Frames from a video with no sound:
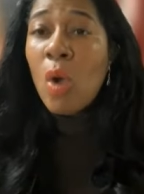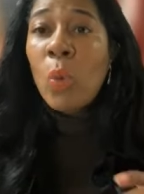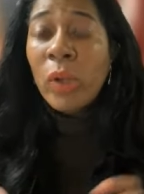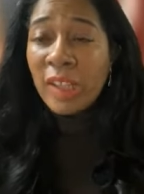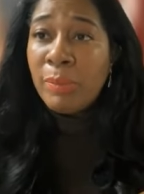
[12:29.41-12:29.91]

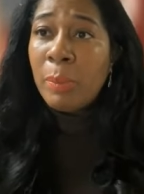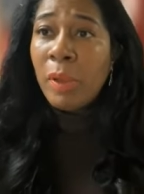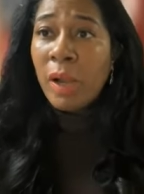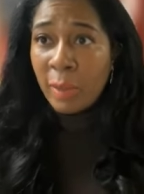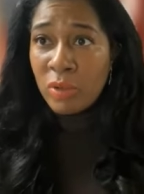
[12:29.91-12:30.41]
what these
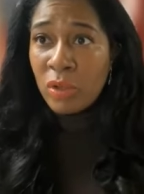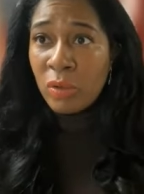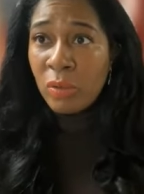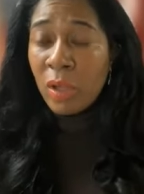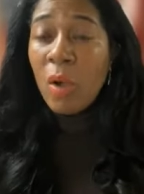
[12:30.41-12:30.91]
people are up
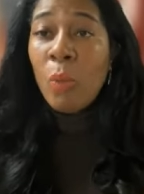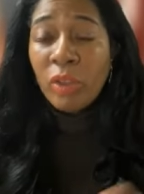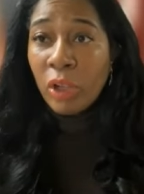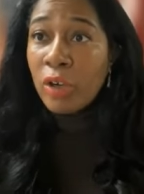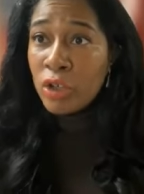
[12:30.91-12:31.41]
to,
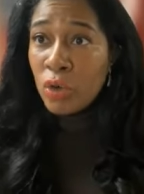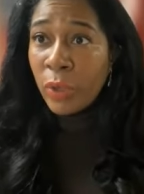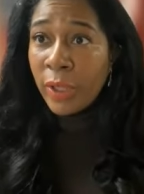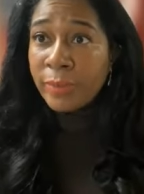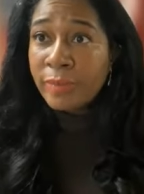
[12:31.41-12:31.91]
what they're
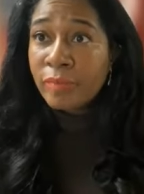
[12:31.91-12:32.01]
doing.